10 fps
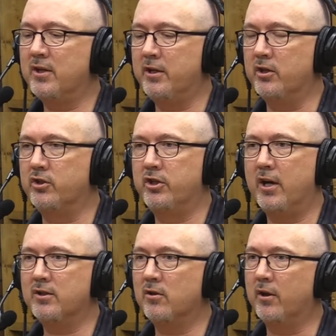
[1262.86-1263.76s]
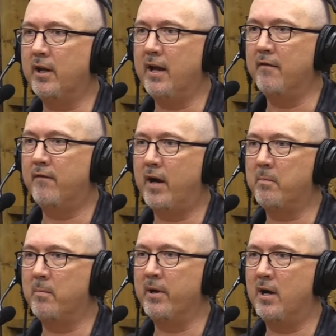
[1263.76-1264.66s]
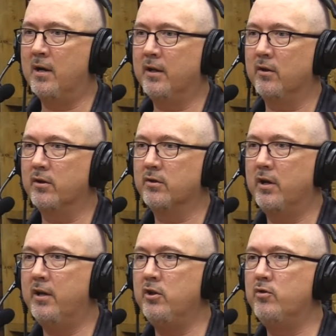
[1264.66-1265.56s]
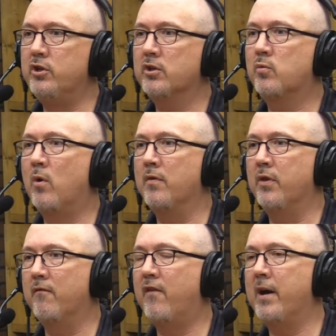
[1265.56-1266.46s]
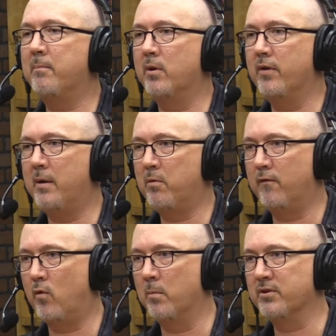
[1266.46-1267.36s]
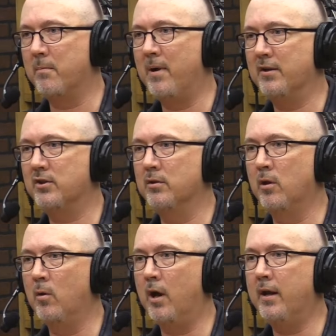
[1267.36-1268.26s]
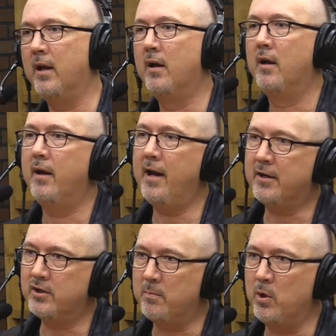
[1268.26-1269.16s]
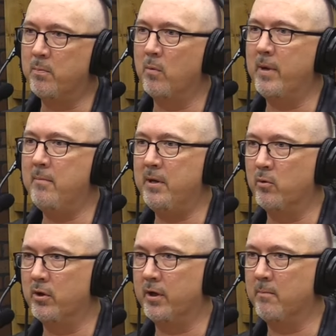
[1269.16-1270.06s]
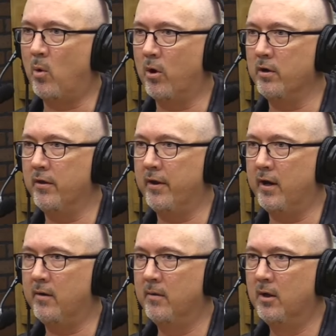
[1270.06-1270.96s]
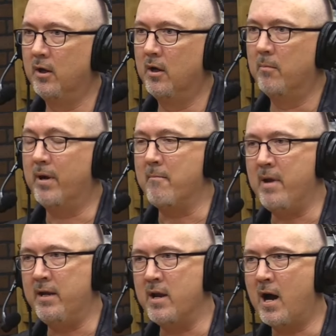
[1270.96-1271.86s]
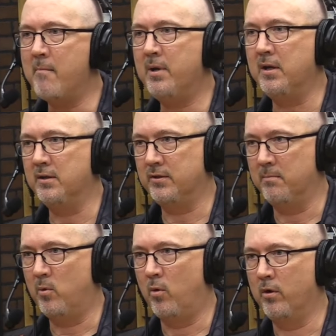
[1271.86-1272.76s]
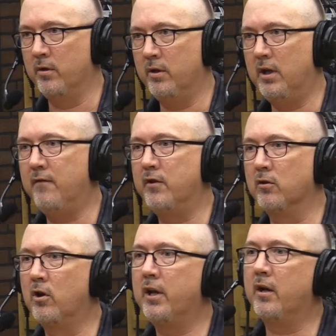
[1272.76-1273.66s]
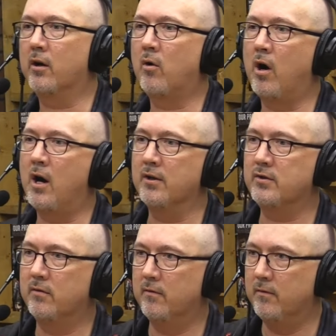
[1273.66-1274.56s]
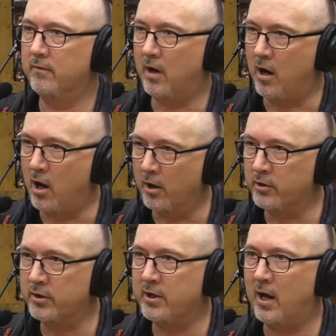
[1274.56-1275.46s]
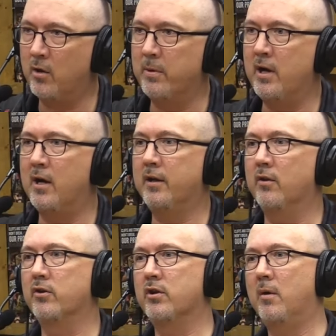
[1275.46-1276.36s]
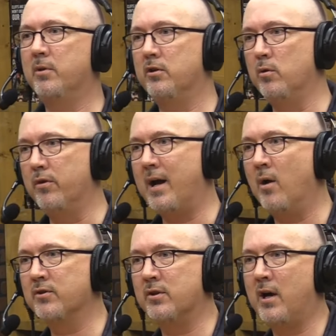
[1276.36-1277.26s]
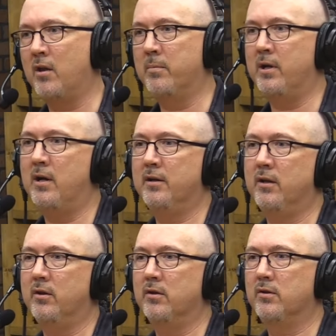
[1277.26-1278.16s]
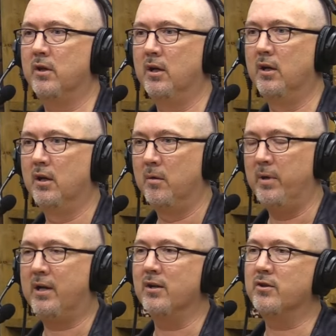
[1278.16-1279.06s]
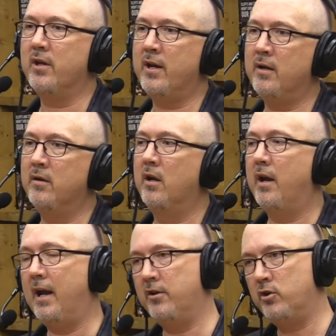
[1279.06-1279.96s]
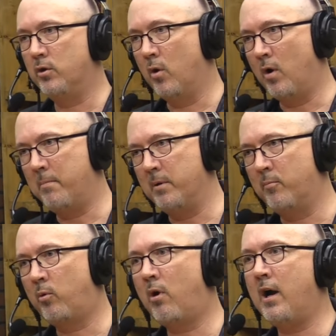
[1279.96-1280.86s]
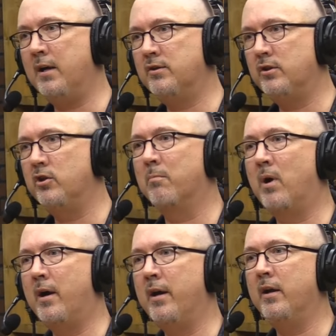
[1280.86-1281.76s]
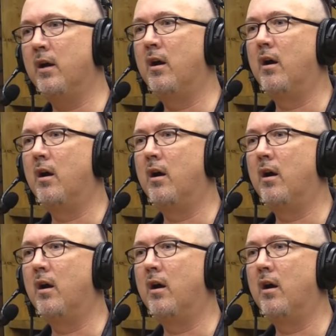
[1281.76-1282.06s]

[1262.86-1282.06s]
say you're just looking at Viper binoculars and you just want the Viper that performs the best in low light, exit pupil may be really important there. Right. But it may not be as important if you're looking across $100 binoculars up to $2,000 binoculars. Absolutely. Because then as you go up in price, you're buying